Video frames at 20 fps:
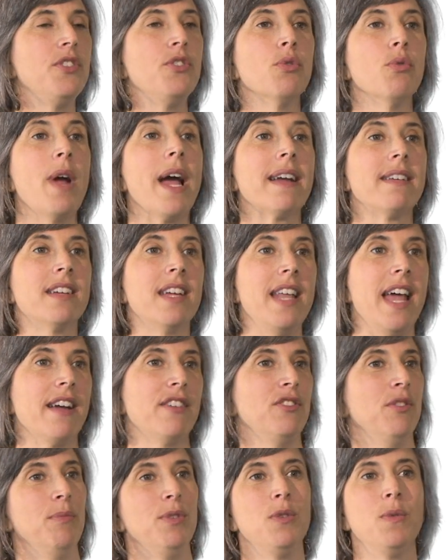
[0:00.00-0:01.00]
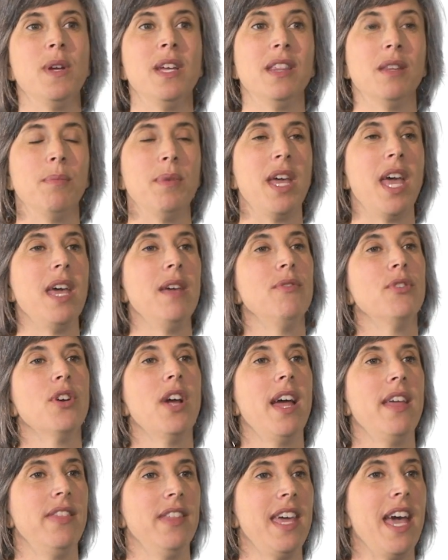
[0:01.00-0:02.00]
direct connection between the behavior
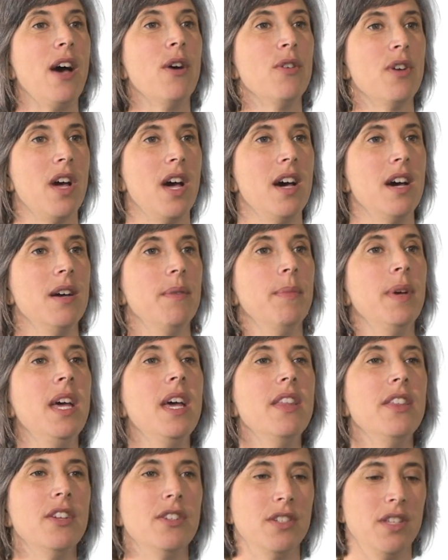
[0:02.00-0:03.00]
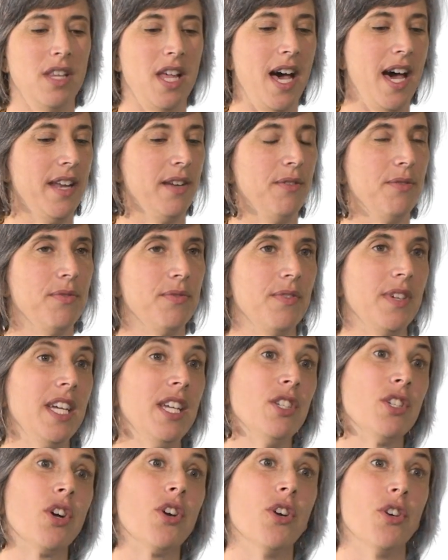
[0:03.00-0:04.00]
and the outcome. There's a lot of
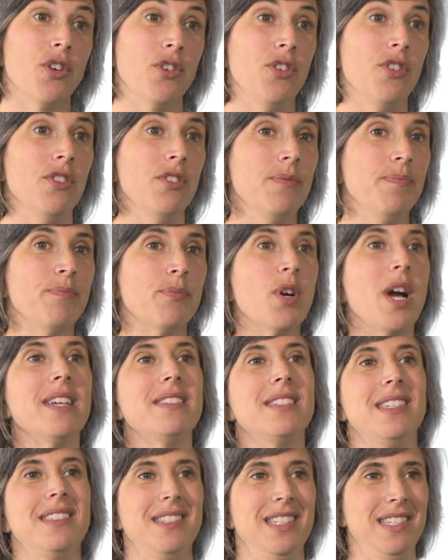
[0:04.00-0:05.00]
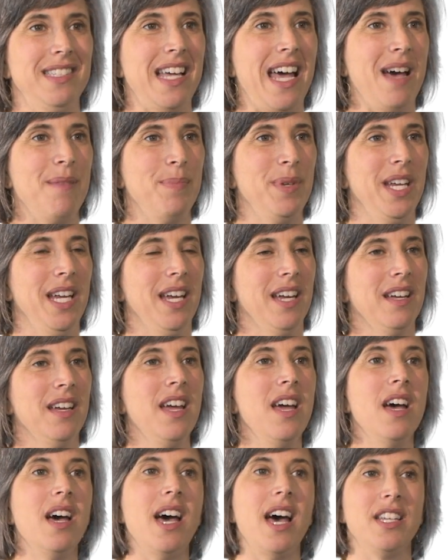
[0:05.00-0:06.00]
internal processes happening
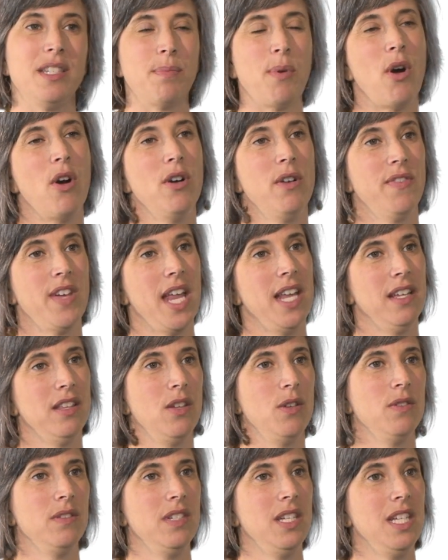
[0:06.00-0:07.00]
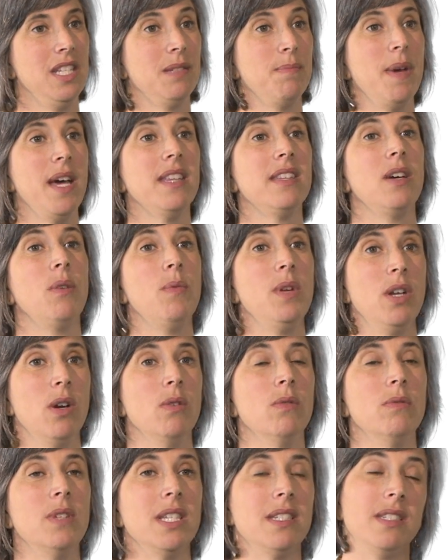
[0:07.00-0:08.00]
as part of getting those needs met that we
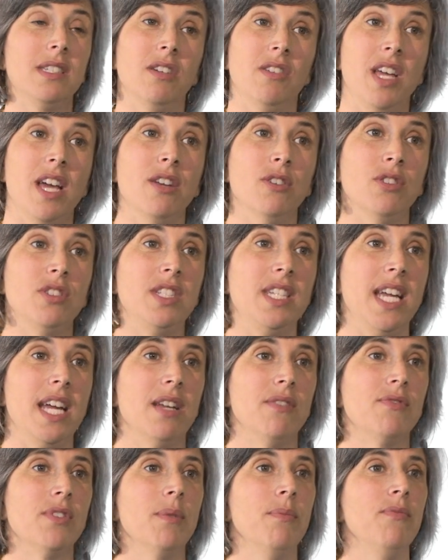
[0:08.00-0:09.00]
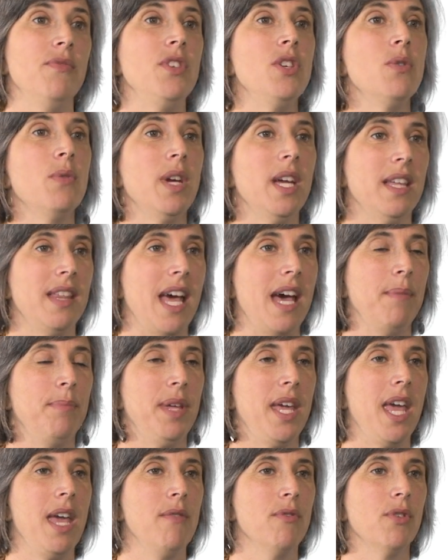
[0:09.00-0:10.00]
don't necessarily understand from viewing that
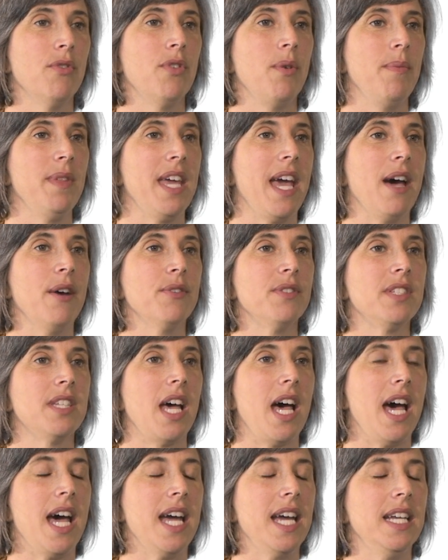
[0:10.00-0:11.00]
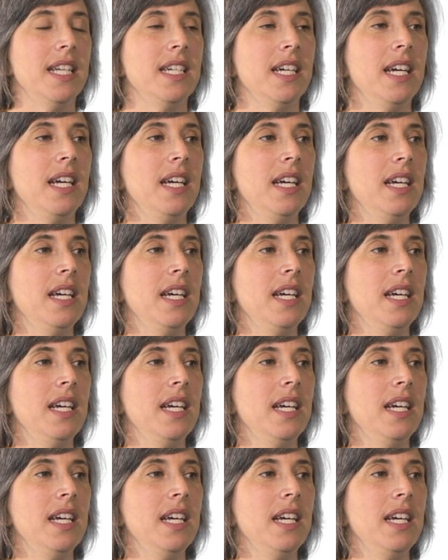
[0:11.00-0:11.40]
behavior from the outside.